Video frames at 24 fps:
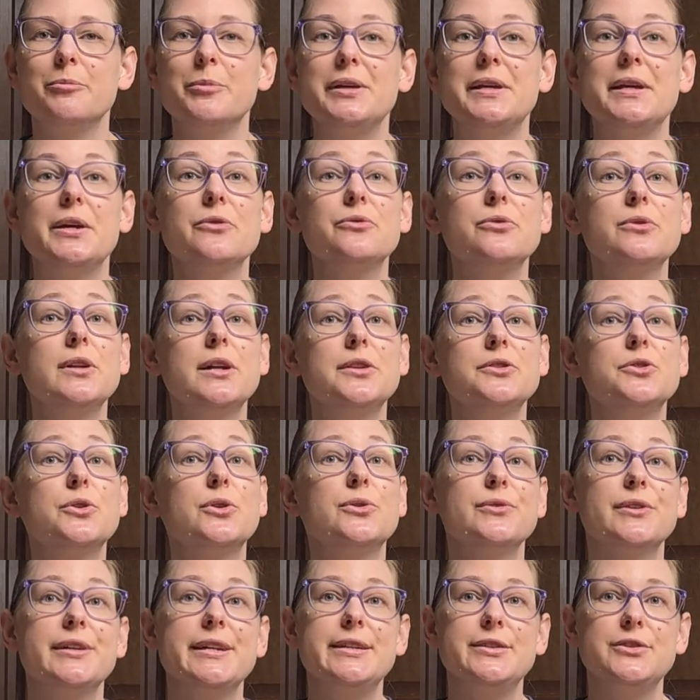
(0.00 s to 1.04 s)
Be careful not to
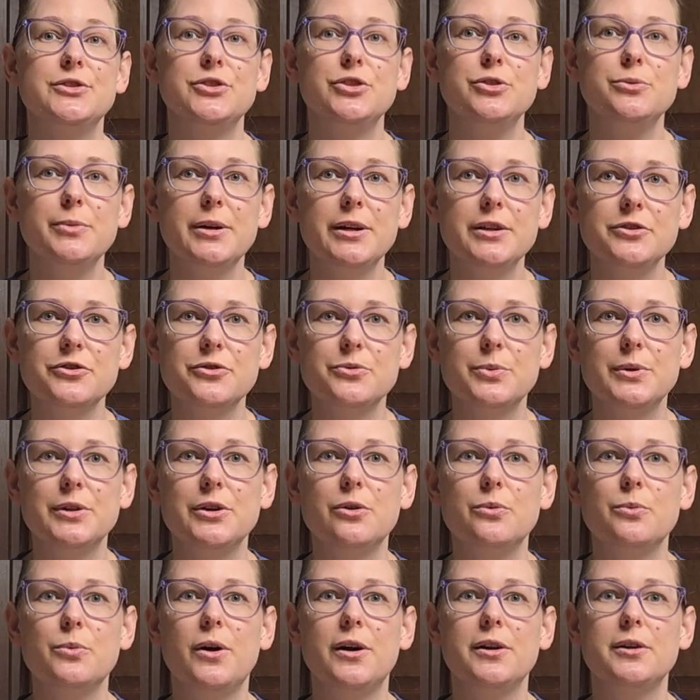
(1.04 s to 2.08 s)
overheat too much. We
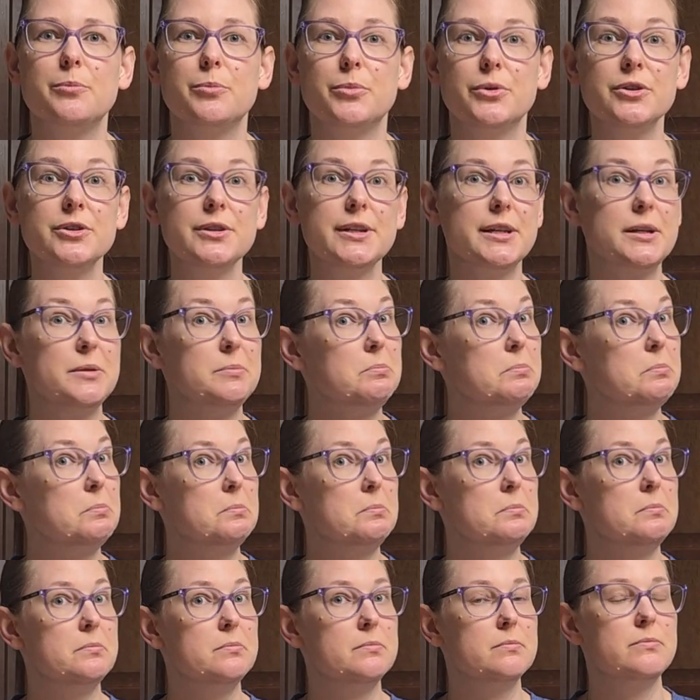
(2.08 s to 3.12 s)
don't want to burn it.
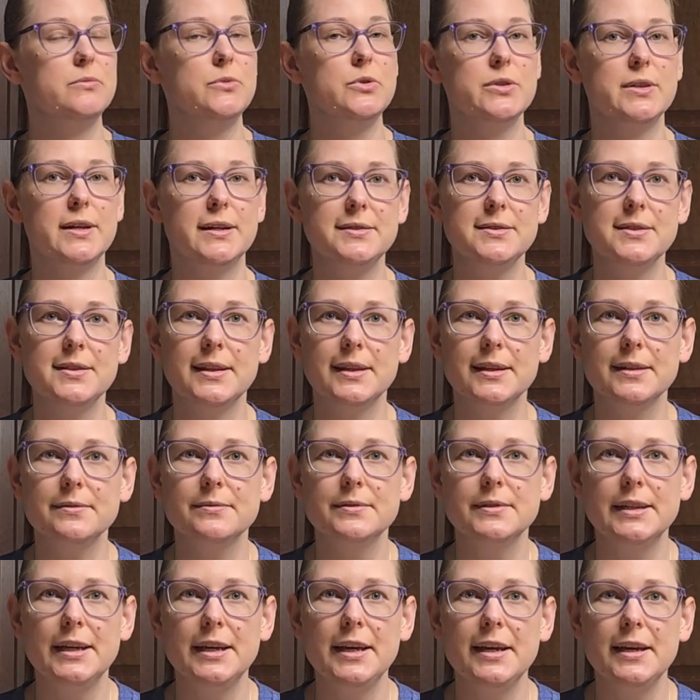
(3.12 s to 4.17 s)
So that's a
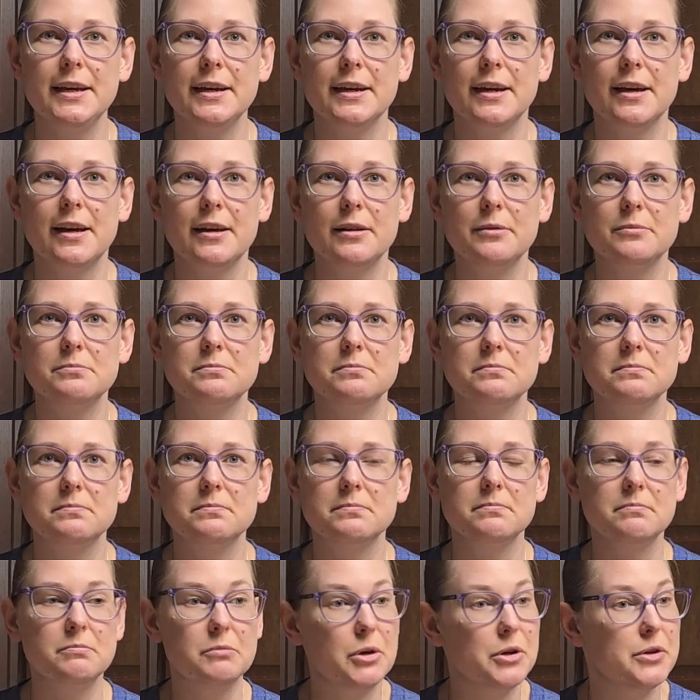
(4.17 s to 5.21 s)
thing.
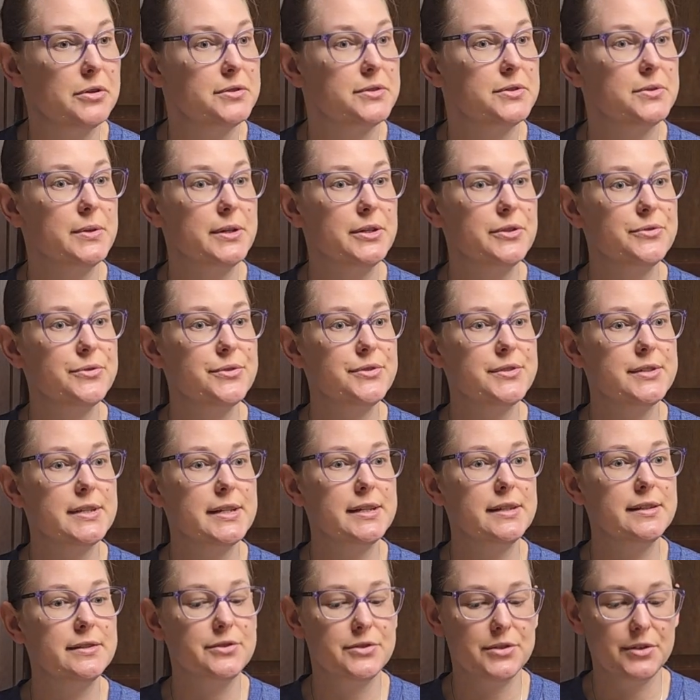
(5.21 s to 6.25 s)
Also
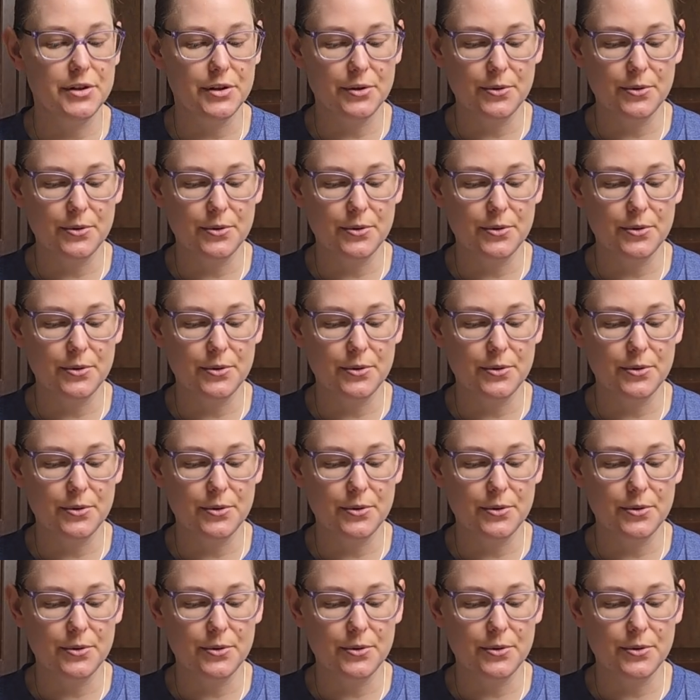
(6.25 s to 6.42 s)
interesting to